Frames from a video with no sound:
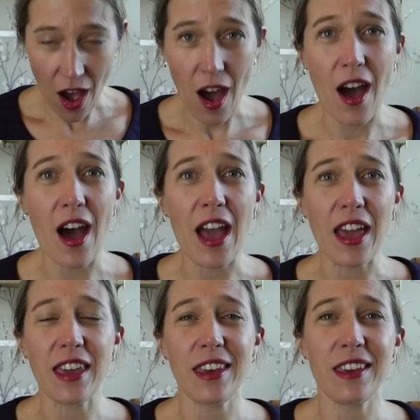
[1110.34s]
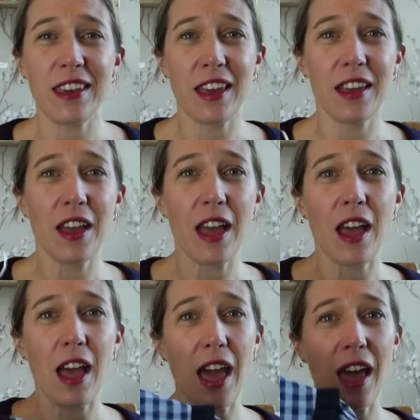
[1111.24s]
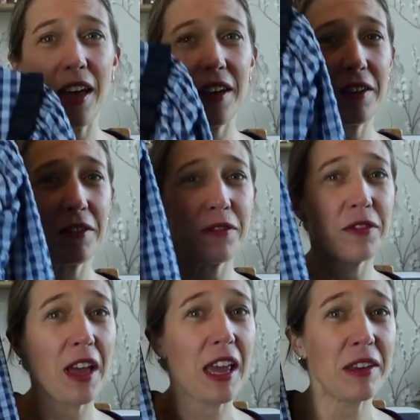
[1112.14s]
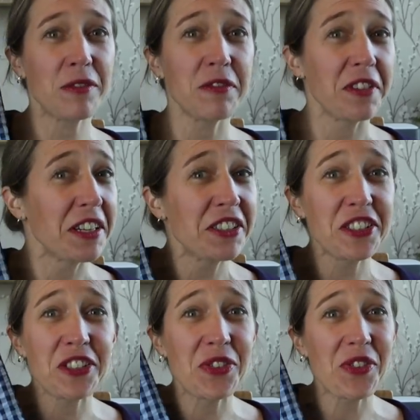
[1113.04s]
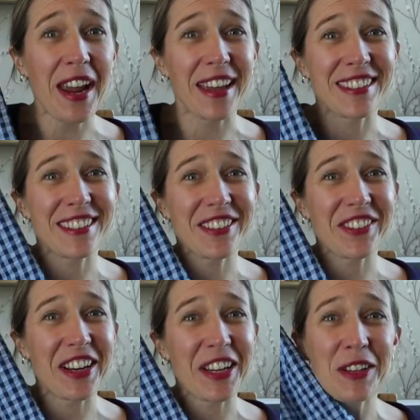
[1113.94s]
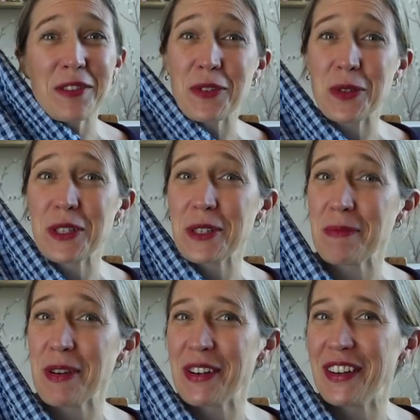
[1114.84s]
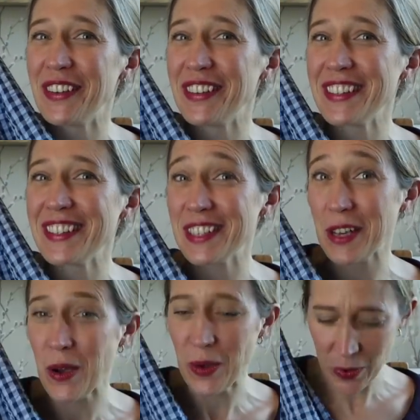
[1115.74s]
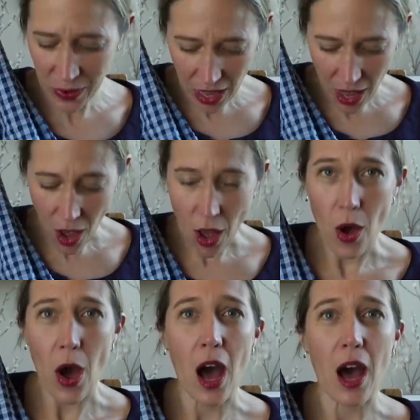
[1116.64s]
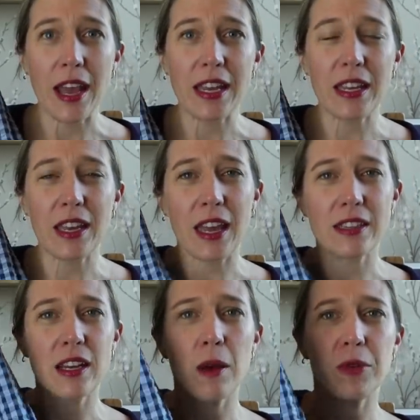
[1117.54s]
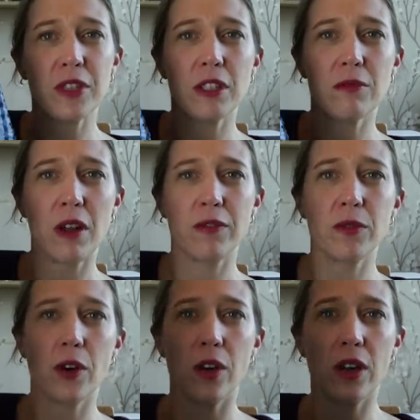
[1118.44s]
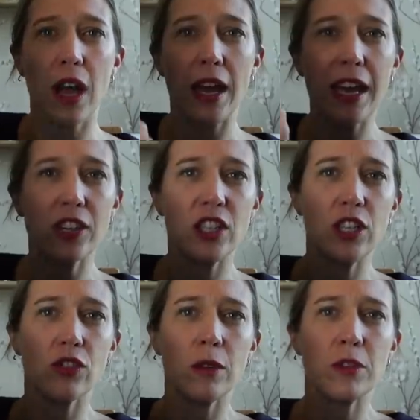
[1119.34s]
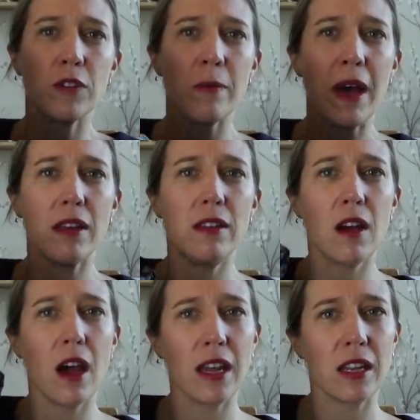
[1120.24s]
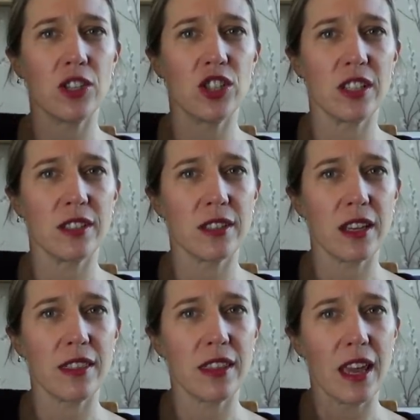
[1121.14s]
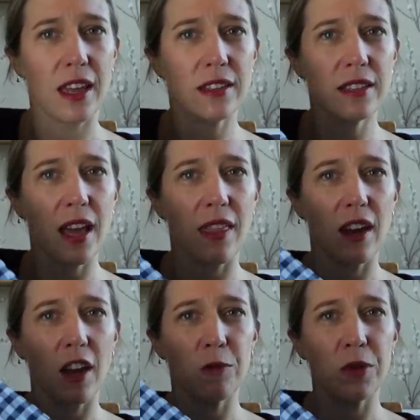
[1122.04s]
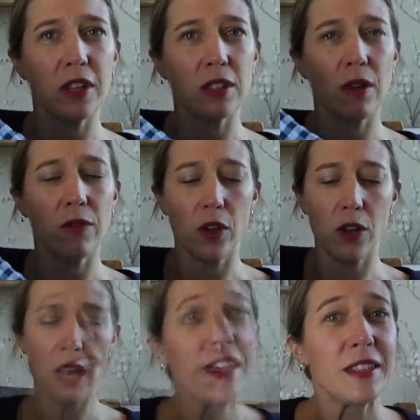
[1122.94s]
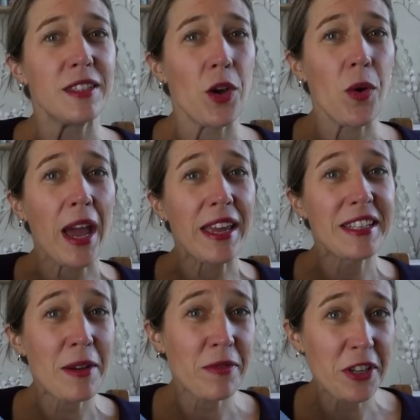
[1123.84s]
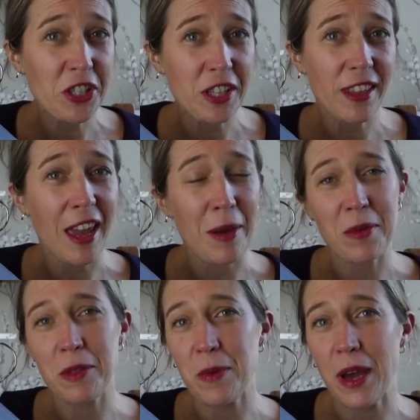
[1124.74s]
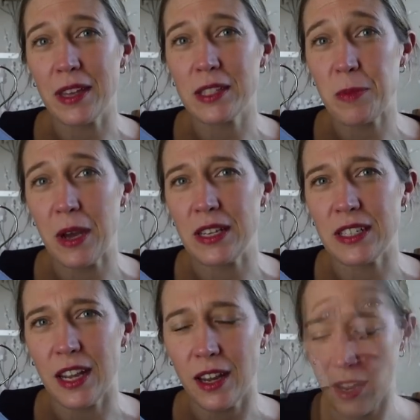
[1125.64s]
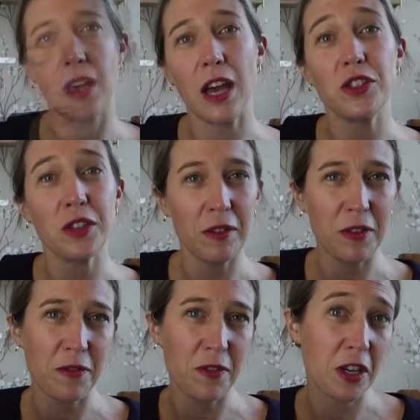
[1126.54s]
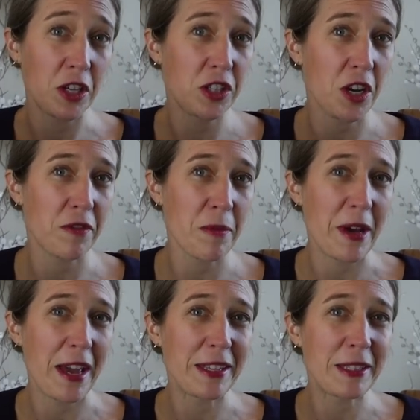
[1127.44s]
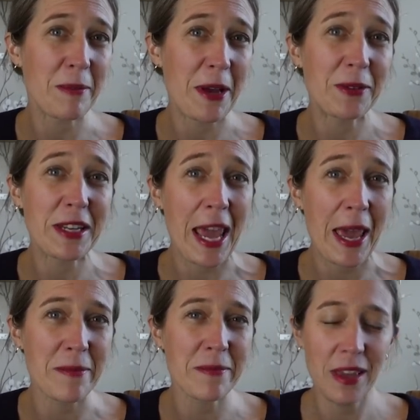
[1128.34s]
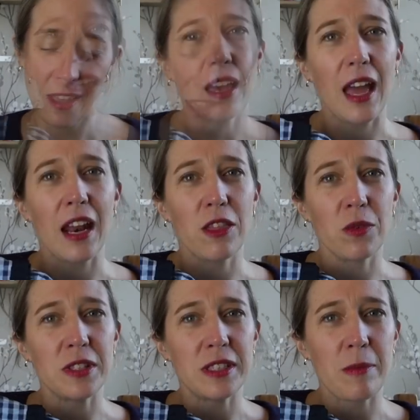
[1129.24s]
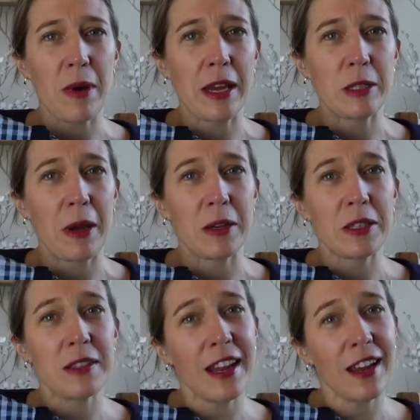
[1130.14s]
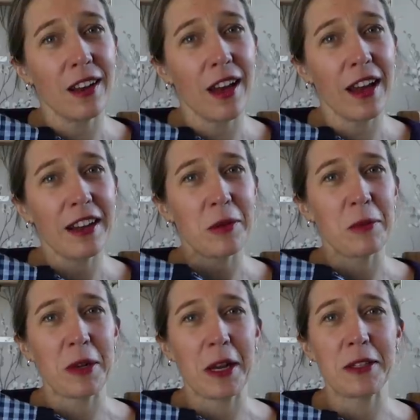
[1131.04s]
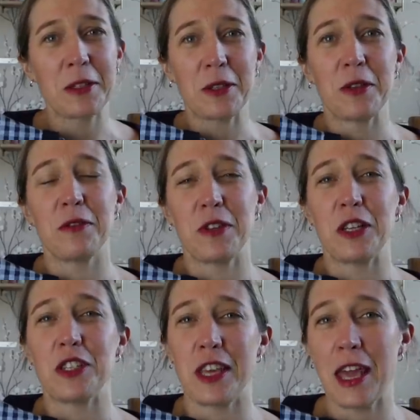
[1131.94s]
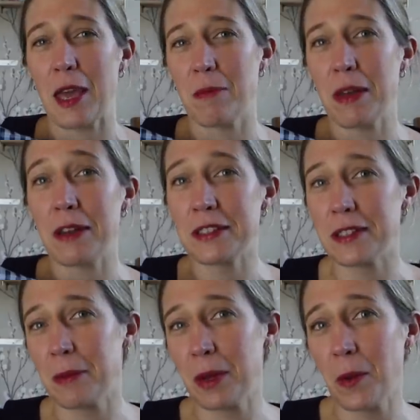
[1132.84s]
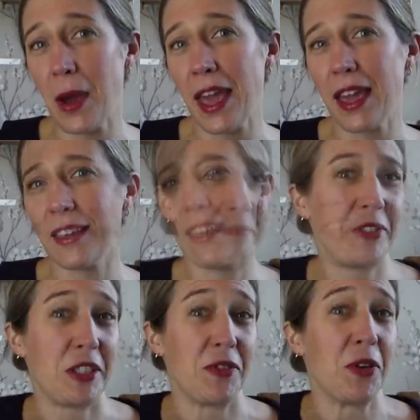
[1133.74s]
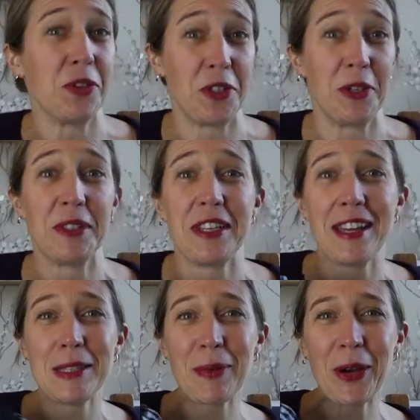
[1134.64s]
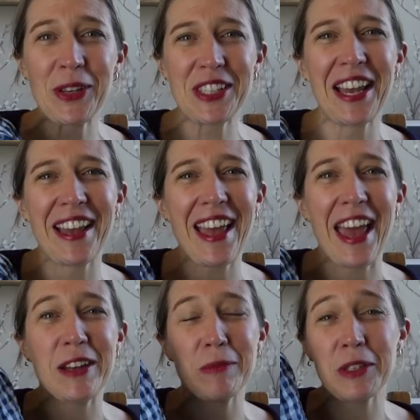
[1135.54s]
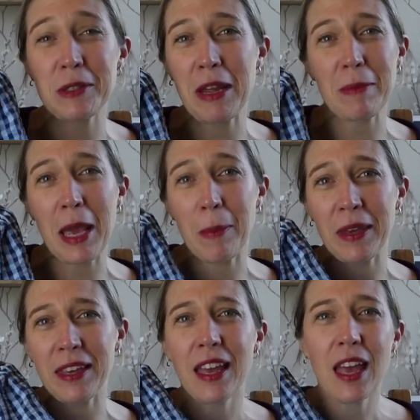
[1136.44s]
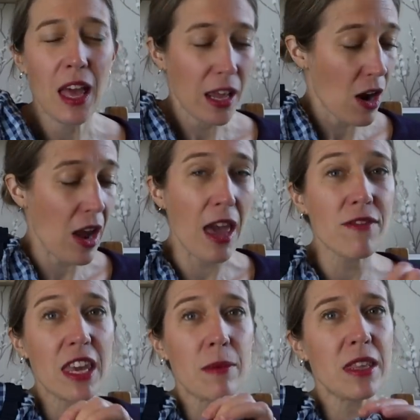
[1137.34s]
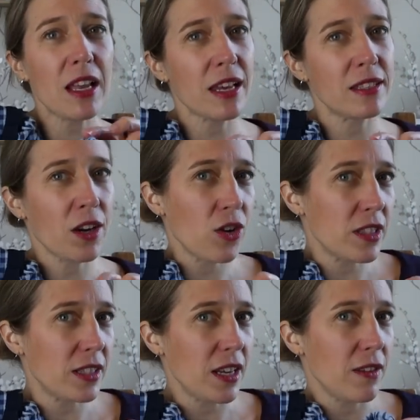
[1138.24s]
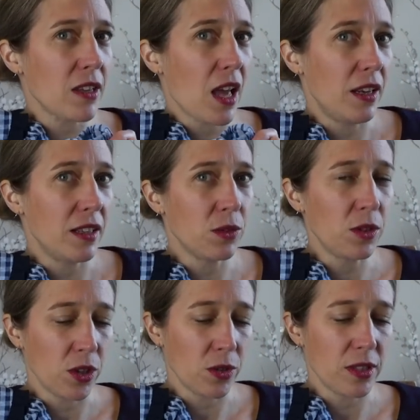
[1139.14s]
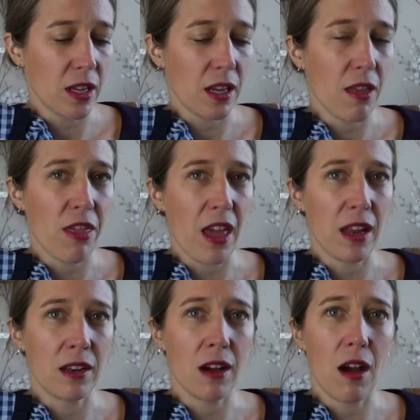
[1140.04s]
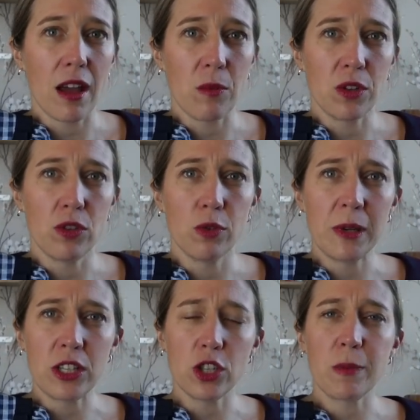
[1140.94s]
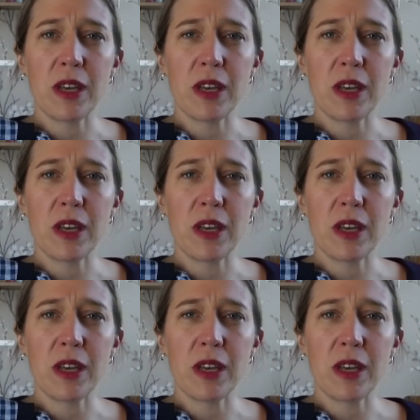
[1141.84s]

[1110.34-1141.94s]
I have a finished dress ready for tomorrow. So I ended up putting the ruffle on. I actually trimmed off about 9 inches in the end and then I've put this ruffle on. So I ended up finishing the hem with bias binding. I do love the finish of a bias bound hem and I thought since I bias bound the neckline it would be nice to finish the hem in a similar way, just for continuity I suppose, and because it made me happy. Now I have kept the elastic on the sleeves a little looser than I would normally do